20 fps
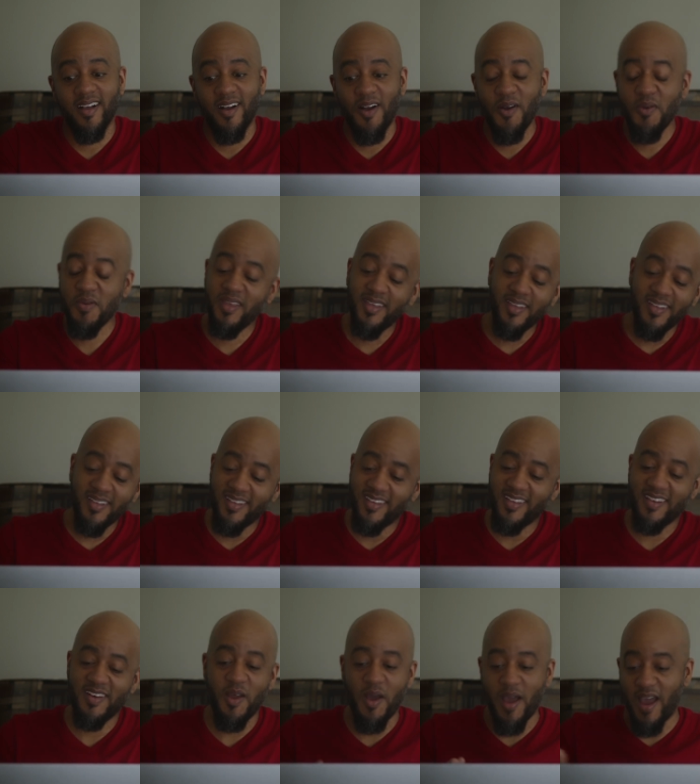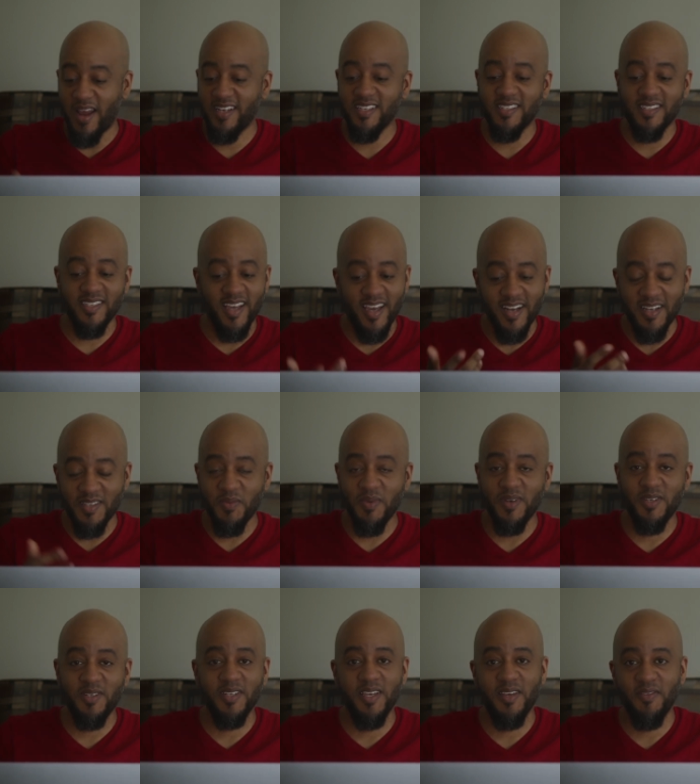oh yeah no i just i just
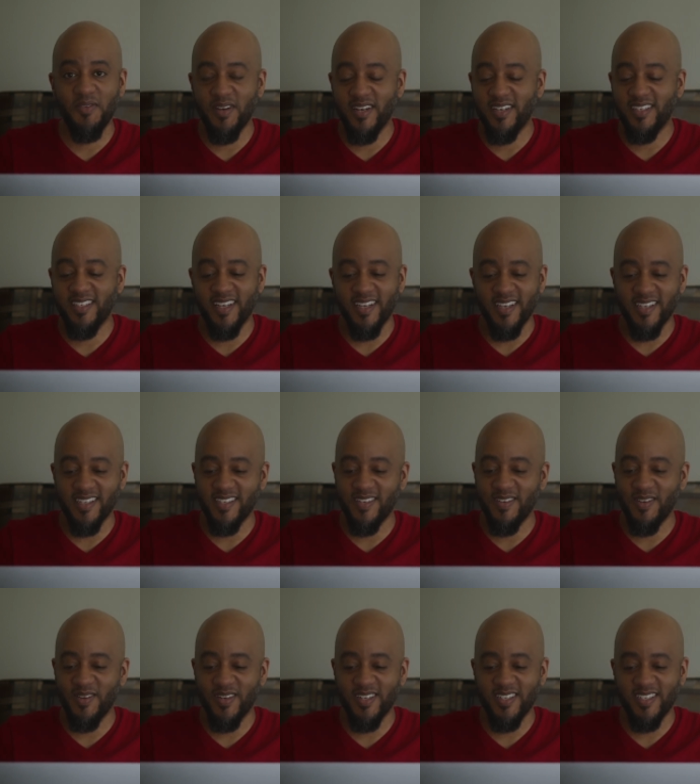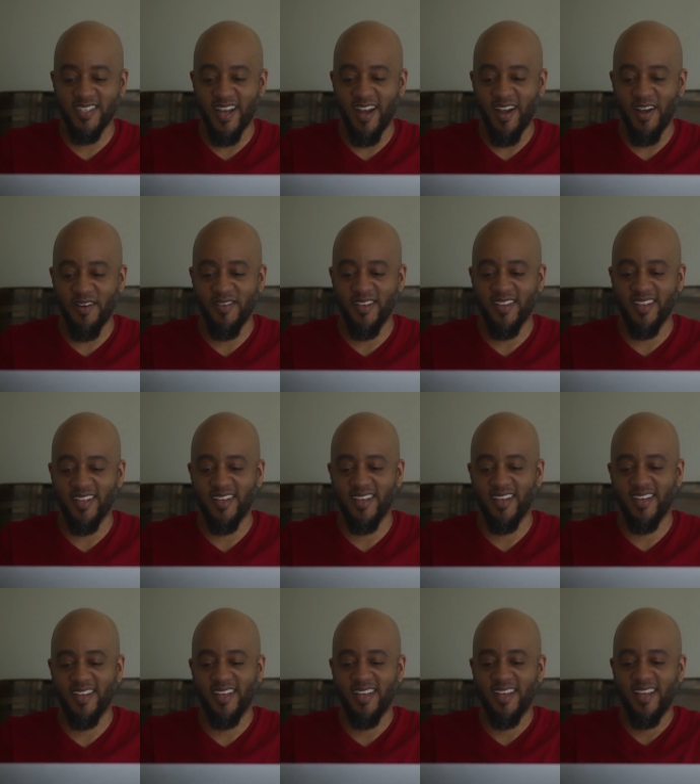wanted to give you the chance you know to share
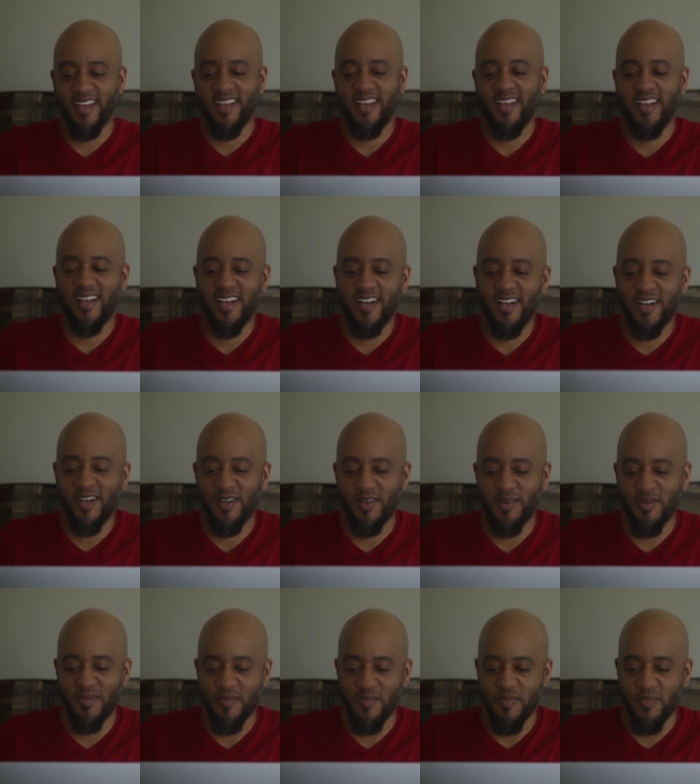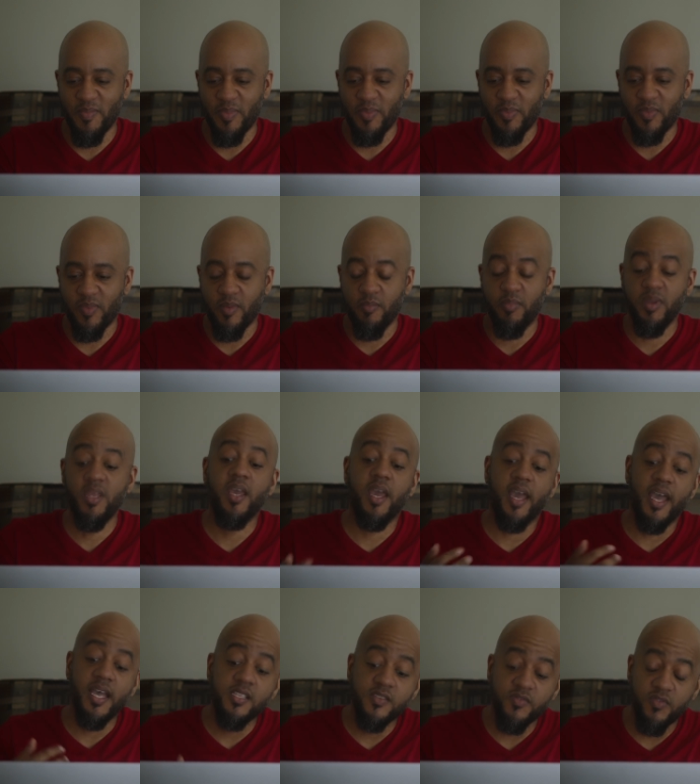everything um but yeah,
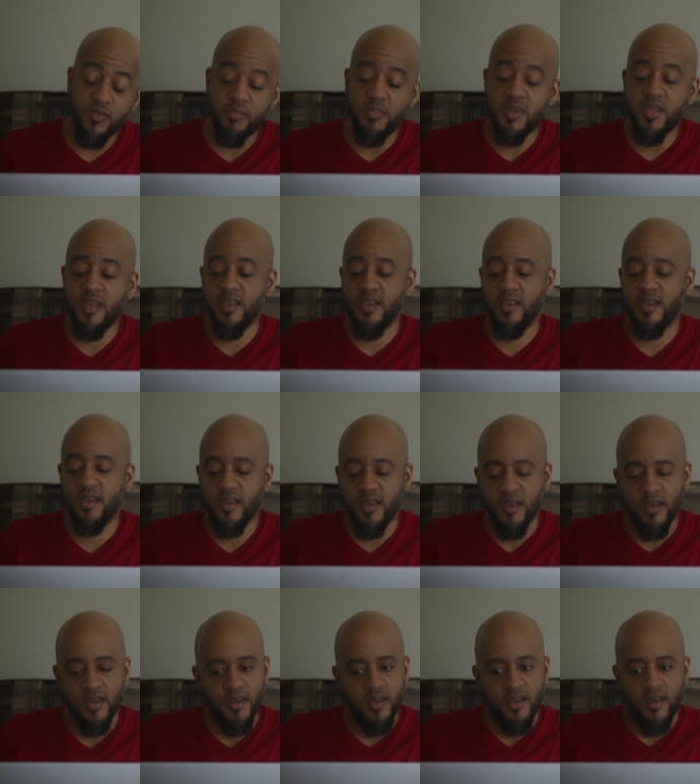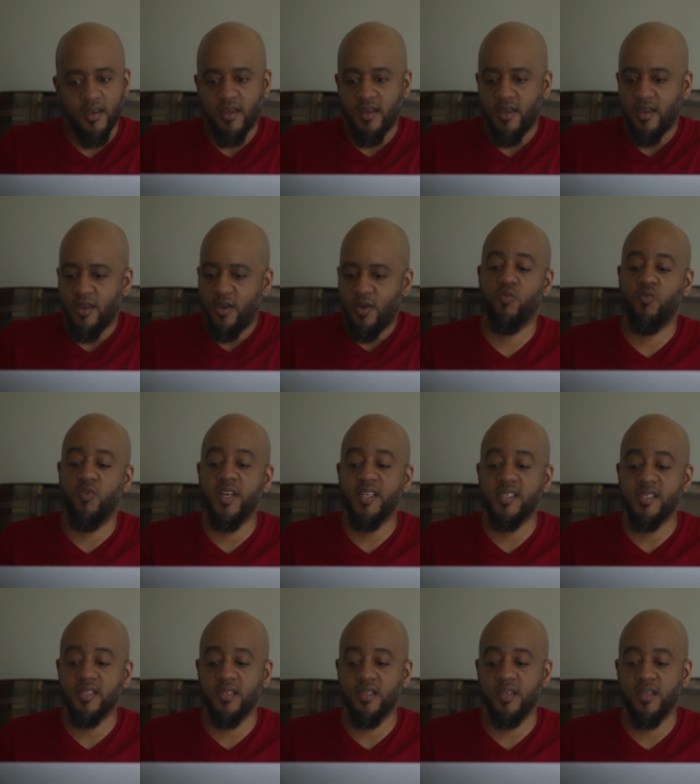as for me,
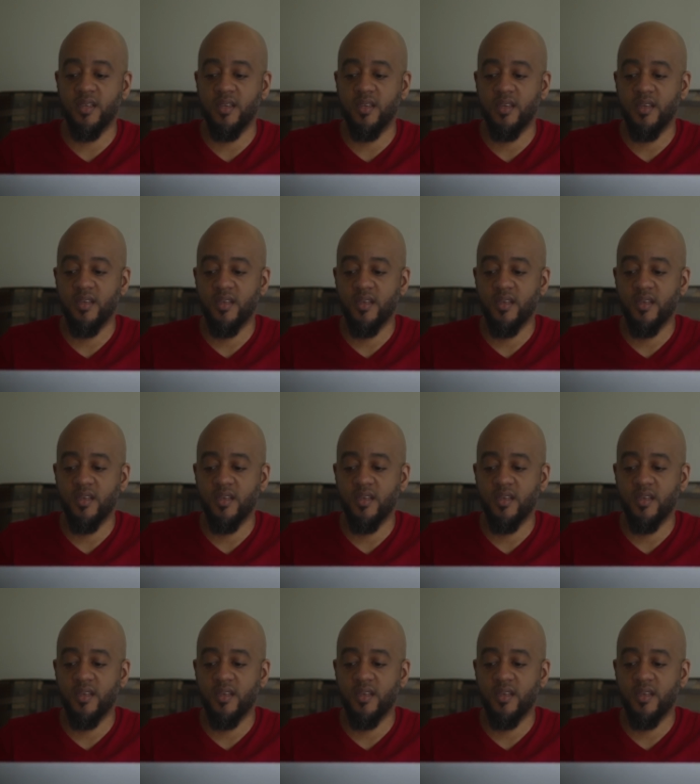recently